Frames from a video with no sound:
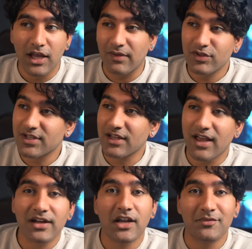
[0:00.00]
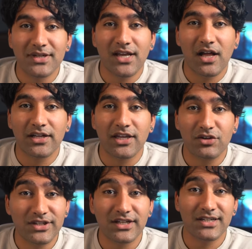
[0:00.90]
if you take that kind of mentality and
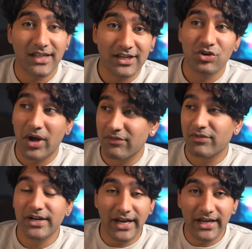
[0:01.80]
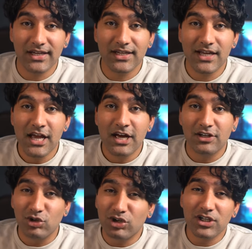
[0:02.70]
you take it to like your everyday,
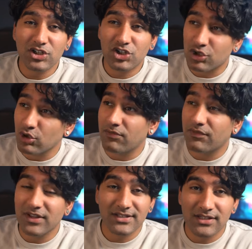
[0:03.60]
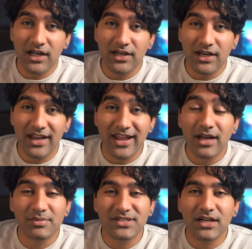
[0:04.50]
you're gonna shoot for the sun and end
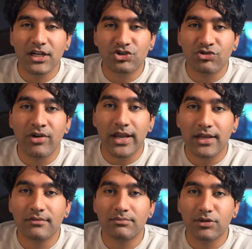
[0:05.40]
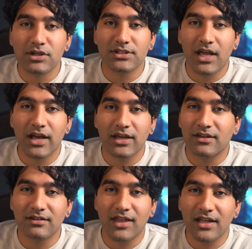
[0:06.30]
up stuck in a tree, because
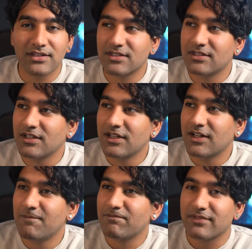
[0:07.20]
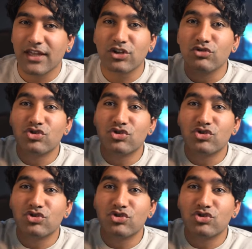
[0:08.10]
like, that's like, you